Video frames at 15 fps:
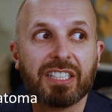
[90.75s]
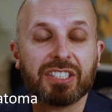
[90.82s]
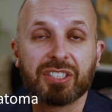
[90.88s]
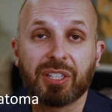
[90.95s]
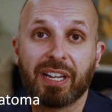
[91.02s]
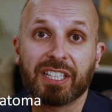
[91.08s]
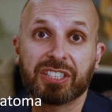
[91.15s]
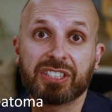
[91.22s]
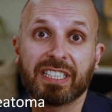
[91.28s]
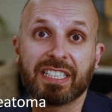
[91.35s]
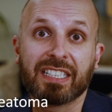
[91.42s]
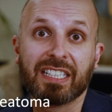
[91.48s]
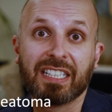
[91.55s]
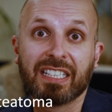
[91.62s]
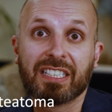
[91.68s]
So
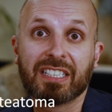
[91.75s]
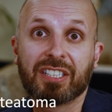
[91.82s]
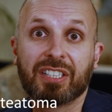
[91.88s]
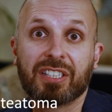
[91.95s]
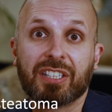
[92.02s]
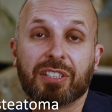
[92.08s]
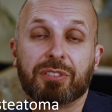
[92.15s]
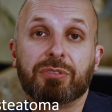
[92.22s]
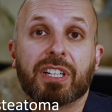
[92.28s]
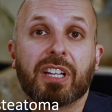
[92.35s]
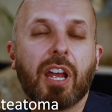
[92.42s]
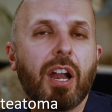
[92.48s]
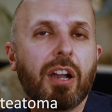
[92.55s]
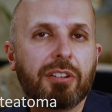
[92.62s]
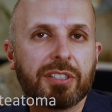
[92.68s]
actually, the
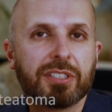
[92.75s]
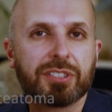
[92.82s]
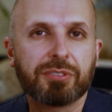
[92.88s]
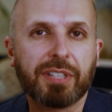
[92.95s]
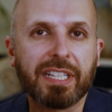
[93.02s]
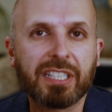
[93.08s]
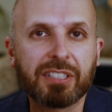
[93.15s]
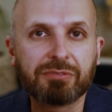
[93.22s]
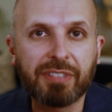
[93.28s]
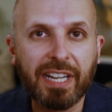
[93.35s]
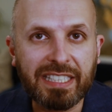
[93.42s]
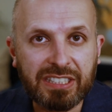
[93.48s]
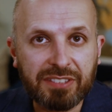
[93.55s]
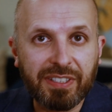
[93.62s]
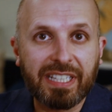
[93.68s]
recurrence rate, the
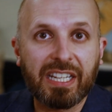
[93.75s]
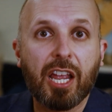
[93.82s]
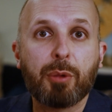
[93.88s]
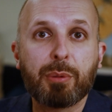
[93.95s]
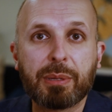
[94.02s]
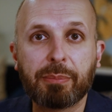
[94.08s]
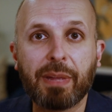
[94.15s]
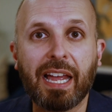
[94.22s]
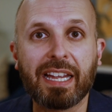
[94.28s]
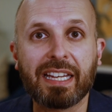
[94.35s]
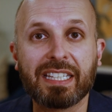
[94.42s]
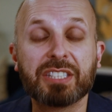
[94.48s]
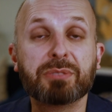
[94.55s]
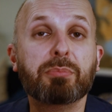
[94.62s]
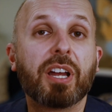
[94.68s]
rate of it coming
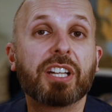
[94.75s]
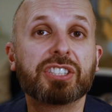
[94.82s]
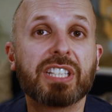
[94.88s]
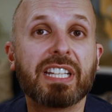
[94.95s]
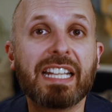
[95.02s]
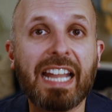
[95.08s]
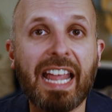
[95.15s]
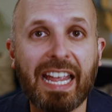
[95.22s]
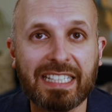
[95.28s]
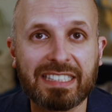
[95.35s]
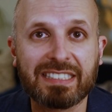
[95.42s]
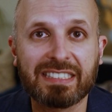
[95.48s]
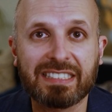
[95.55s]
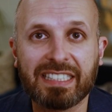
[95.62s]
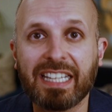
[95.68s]
back is much
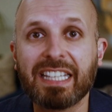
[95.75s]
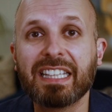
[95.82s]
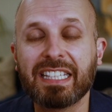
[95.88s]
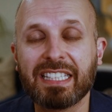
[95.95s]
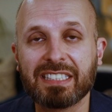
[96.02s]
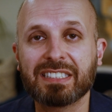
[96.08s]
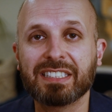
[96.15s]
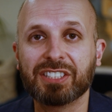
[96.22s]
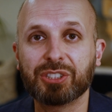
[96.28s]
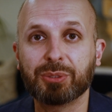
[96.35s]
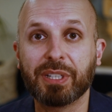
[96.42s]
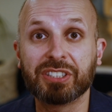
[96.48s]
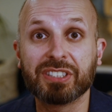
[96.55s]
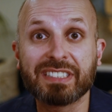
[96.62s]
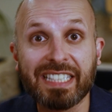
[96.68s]
less in these
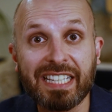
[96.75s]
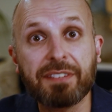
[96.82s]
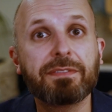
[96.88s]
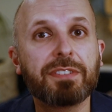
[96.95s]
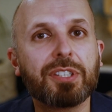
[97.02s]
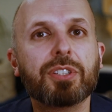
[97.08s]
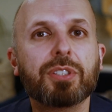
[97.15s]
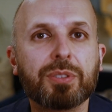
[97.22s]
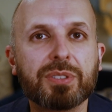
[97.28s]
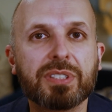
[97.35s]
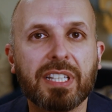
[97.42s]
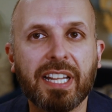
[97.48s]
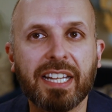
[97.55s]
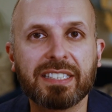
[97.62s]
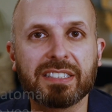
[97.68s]
situations if you
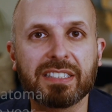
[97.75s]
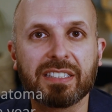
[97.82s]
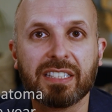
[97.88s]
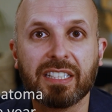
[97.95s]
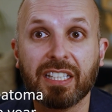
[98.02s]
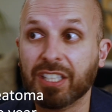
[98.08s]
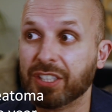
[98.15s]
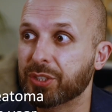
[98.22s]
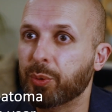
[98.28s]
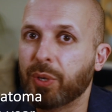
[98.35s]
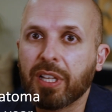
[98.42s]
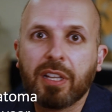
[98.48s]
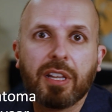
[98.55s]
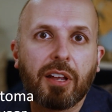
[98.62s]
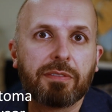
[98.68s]
use the laser. So
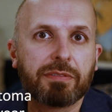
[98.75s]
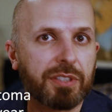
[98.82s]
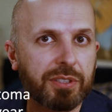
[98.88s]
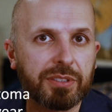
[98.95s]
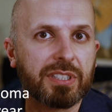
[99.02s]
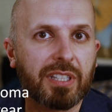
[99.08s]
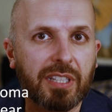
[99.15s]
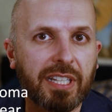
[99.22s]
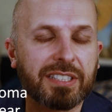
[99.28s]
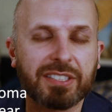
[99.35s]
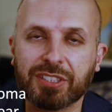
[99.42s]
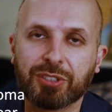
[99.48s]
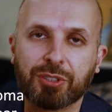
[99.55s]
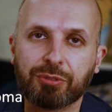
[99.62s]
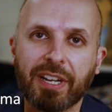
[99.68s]
I love using the
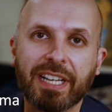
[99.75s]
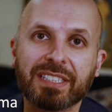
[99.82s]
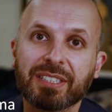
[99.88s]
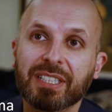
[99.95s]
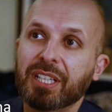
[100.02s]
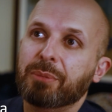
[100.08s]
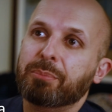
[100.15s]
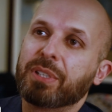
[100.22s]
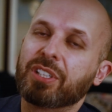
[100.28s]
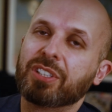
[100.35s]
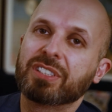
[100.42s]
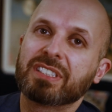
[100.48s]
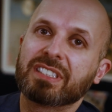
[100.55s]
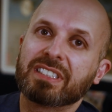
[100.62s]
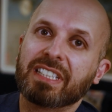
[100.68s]
laser. It's great
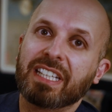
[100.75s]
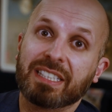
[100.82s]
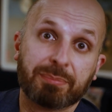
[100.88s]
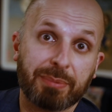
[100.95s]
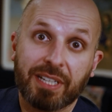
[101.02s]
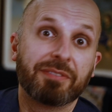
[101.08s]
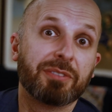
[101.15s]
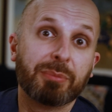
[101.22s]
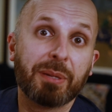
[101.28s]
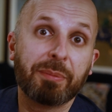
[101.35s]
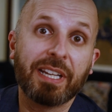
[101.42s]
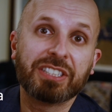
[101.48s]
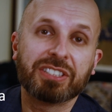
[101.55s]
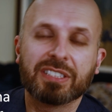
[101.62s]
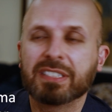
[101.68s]
because it's better for my
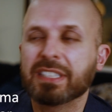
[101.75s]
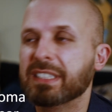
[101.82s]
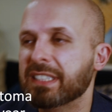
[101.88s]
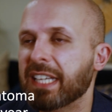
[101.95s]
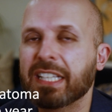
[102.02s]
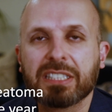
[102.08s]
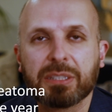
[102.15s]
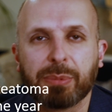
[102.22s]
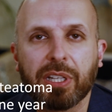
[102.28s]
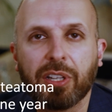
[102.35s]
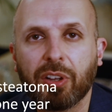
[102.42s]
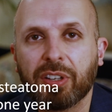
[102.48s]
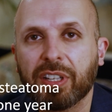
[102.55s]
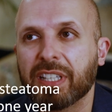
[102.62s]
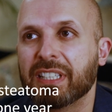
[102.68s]
patients. It takes a bit
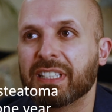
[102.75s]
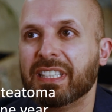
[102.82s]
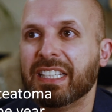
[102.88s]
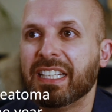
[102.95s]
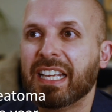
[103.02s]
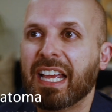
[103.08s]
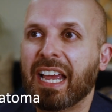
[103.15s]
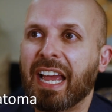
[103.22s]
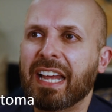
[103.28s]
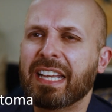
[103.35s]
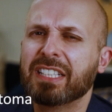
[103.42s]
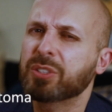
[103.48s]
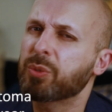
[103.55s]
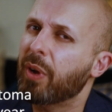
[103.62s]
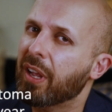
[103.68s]
longer
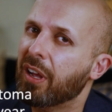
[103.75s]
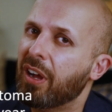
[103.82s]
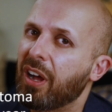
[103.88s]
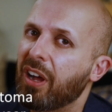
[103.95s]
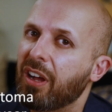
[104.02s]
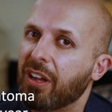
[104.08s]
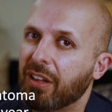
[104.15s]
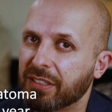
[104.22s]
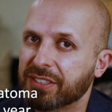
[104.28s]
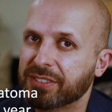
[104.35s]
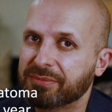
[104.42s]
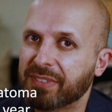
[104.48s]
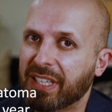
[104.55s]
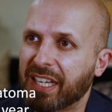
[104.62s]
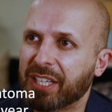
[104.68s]
and it's quite hard
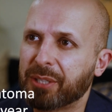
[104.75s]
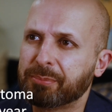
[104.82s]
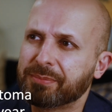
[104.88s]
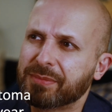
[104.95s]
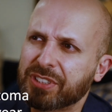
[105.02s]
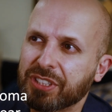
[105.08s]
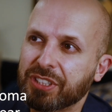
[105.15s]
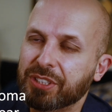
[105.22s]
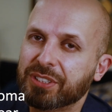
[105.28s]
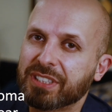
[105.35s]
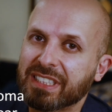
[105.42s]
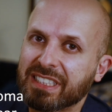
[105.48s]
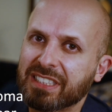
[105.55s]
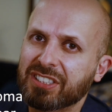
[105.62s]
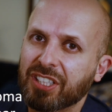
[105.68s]
um, to use
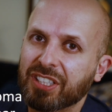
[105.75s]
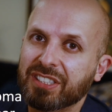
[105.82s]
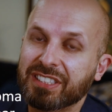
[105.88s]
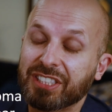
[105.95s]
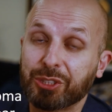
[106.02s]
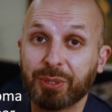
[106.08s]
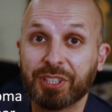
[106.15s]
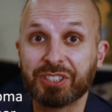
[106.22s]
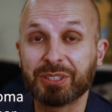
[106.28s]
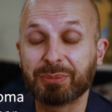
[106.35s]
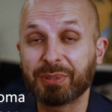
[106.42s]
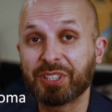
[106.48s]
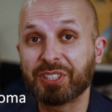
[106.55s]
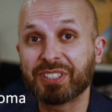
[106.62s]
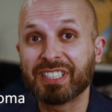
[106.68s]
it in certain situations
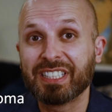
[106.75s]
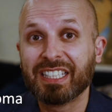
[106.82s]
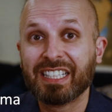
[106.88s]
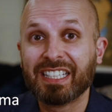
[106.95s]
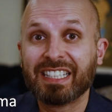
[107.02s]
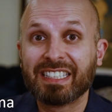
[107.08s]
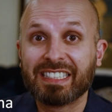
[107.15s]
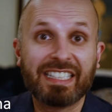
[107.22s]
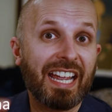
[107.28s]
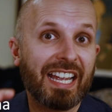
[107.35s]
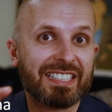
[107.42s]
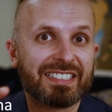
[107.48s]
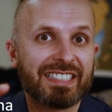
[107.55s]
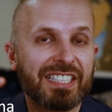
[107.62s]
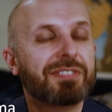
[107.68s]
because,
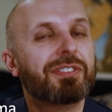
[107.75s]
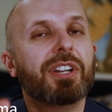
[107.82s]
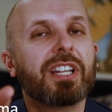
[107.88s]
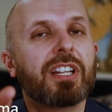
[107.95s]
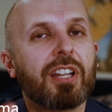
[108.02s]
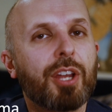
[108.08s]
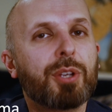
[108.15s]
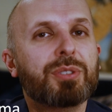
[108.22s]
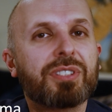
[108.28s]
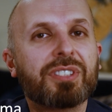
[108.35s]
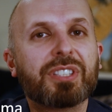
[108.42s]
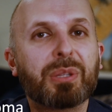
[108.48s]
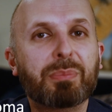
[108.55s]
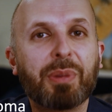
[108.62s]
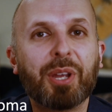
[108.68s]
yes, it's very
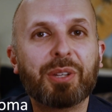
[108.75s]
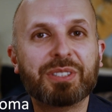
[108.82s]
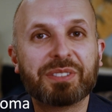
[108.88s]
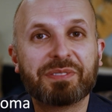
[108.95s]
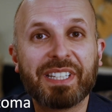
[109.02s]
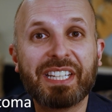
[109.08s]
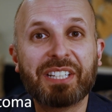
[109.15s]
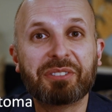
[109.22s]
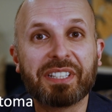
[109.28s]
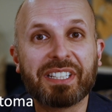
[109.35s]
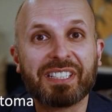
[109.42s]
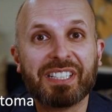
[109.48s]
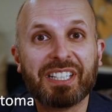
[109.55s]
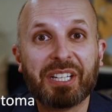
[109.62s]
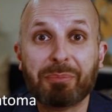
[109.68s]
close to the bones of
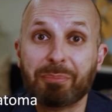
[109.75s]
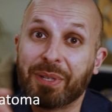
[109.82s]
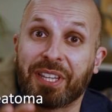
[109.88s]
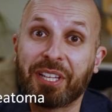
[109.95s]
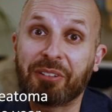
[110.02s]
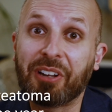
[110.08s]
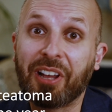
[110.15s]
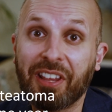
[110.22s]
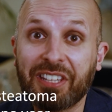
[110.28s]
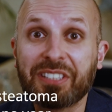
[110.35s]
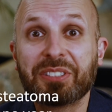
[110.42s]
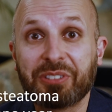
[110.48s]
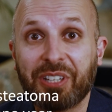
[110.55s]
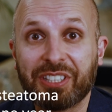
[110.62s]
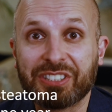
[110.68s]
hearing, but there are other
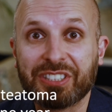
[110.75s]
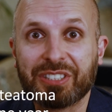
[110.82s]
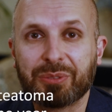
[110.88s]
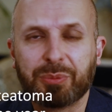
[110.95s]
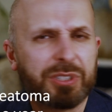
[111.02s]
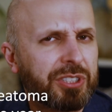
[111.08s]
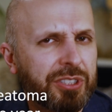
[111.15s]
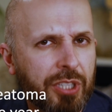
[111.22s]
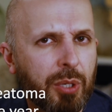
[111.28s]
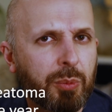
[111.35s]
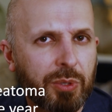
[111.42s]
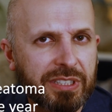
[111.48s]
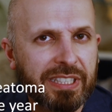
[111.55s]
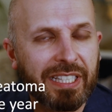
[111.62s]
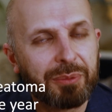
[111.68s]
structures which you
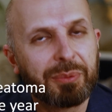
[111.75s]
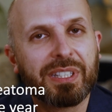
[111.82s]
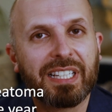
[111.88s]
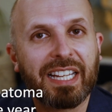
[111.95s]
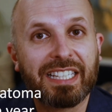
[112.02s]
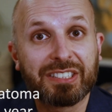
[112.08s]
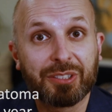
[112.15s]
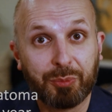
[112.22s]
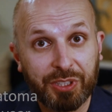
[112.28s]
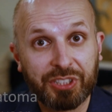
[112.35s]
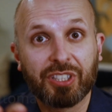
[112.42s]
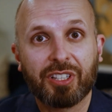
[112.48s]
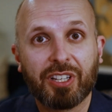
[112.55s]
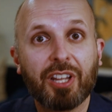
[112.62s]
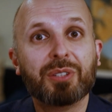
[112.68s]
don't want to hit with the laser,
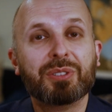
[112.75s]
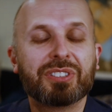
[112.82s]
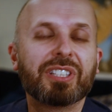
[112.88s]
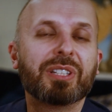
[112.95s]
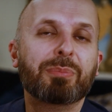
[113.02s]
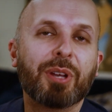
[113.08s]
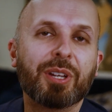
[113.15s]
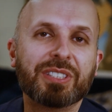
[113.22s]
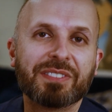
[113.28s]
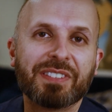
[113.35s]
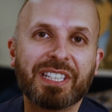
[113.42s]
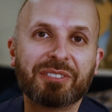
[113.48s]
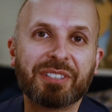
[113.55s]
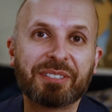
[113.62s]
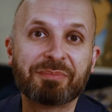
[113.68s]
which are close to the bones of
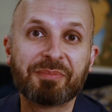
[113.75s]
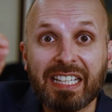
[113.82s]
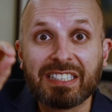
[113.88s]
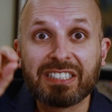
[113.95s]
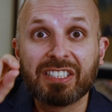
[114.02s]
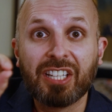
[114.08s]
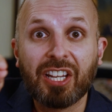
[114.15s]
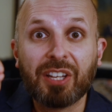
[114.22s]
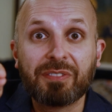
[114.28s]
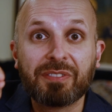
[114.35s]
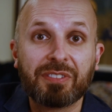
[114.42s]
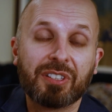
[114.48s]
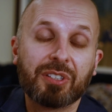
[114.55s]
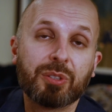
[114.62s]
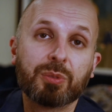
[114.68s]
hearing. There's a
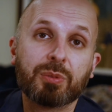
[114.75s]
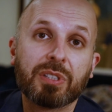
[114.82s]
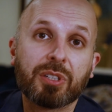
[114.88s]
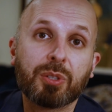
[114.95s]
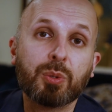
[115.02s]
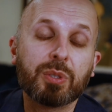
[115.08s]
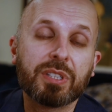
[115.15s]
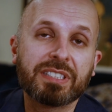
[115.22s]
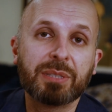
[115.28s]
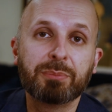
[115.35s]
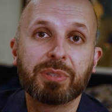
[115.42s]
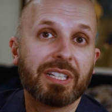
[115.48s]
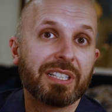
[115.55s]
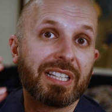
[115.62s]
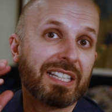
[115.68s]
nerve called the chorda
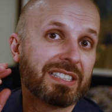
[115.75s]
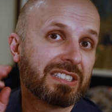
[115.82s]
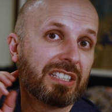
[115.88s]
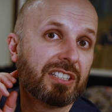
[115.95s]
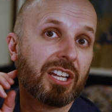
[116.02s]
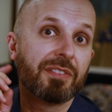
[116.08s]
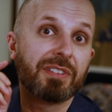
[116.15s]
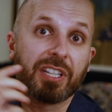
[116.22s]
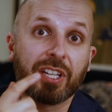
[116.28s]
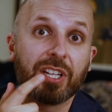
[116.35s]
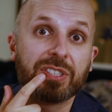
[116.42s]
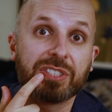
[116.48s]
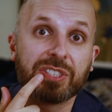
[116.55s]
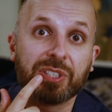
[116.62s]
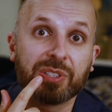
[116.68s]
tympani. That's the nerve that
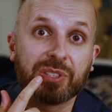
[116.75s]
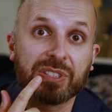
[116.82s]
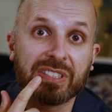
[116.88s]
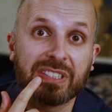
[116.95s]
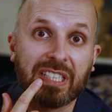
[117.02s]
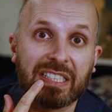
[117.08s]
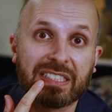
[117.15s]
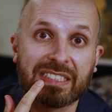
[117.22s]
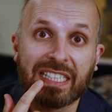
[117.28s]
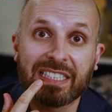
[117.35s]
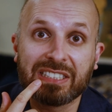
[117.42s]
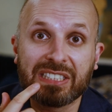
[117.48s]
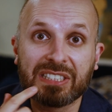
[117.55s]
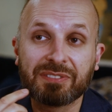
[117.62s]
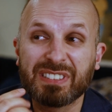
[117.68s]
goes to your uh,
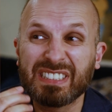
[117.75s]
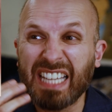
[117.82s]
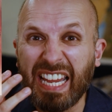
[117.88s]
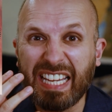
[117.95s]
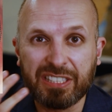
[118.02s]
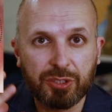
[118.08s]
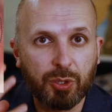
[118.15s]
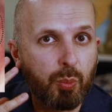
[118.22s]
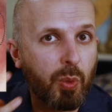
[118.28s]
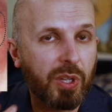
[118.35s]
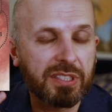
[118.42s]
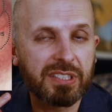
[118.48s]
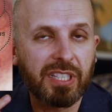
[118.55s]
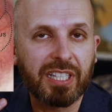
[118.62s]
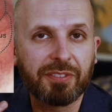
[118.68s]
sense of taste on
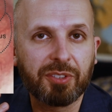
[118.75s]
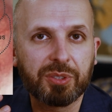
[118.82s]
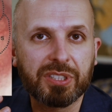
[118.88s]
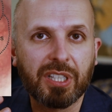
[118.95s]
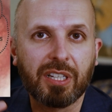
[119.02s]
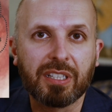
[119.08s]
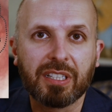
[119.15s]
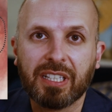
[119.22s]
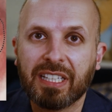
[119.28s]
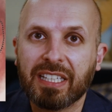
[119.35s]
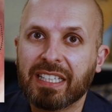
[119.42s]
one side of your tongue.